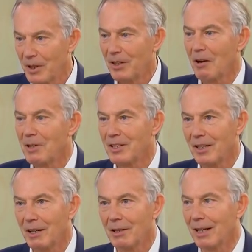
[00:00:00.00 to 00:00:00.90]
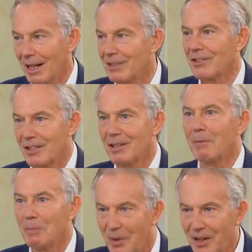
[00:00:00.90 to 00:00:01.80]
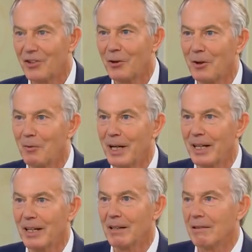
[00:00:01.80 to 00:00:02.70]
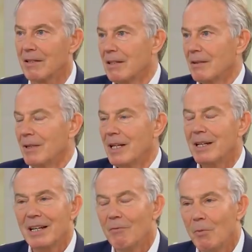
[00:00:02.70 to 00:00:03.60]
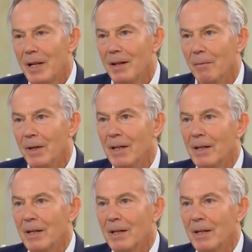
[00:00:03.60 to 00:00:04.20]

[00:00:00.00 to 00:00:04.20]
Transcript: when you go into local elections, you can be pretty sure of winning those. We didn't even win them.